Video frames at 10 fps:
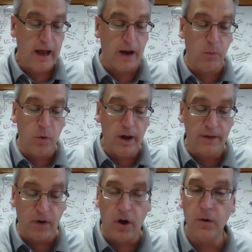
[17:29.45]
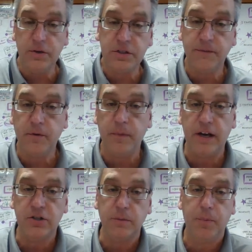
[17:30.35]
I will have all this
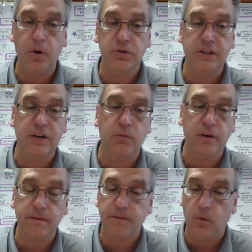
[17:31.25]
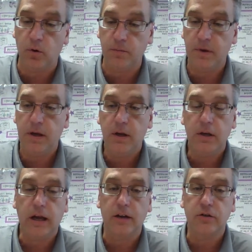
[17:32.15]
information posted in written form
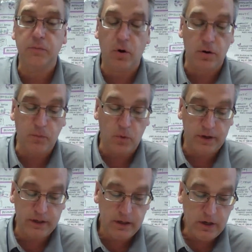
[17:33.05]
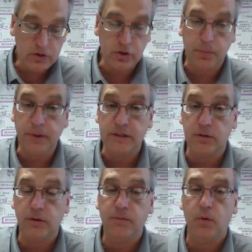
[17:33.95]
uh, tomorrow morning. So please
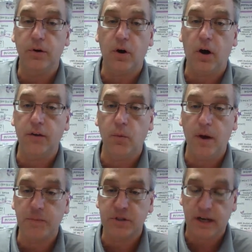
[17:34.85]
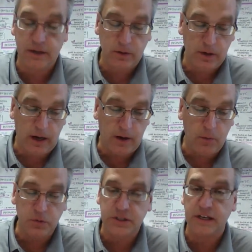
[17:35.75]
look for it on the website. I
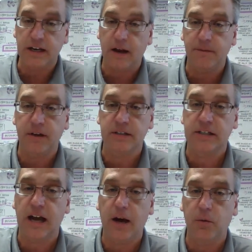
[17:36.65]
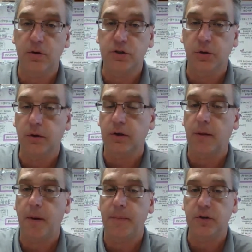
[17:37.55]
we'll send it out via Skyward, so it'll
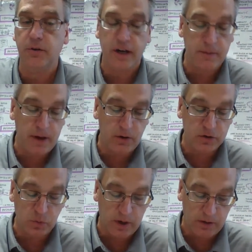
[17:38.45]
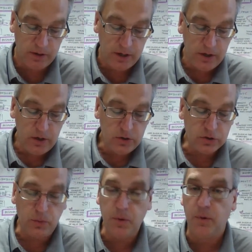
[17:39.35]
come up in your email as well.
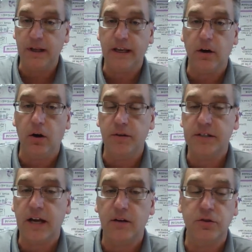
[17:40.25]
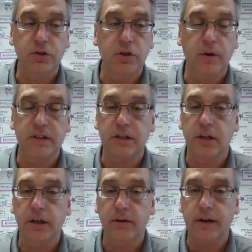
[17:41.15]
So we want to get all this out to you as
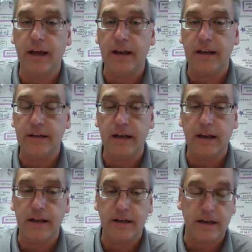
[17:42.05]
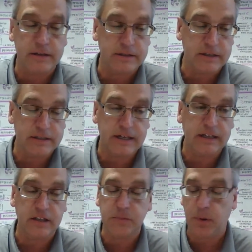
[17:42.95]
clear and, and, and as
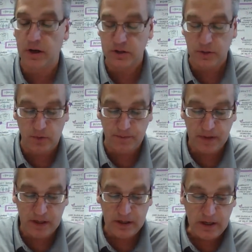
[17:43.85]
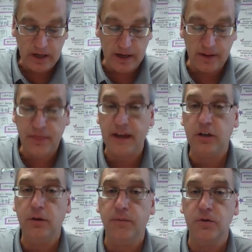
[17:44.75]
succinct as possible. Uh, thank
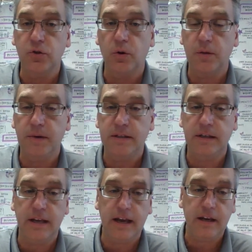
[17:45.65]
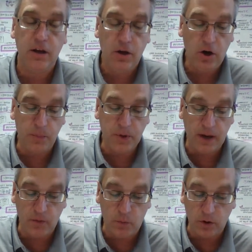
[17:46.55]
you for joining me today. Hope you
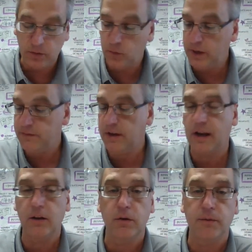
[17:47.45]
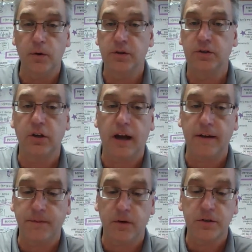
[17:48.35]
have a wonderful evening, and I look forward to July
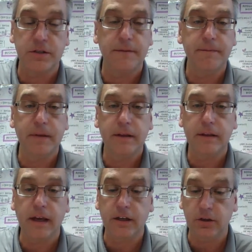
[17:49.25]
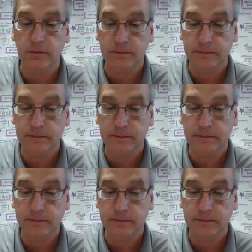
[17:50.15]
1st. Thank you.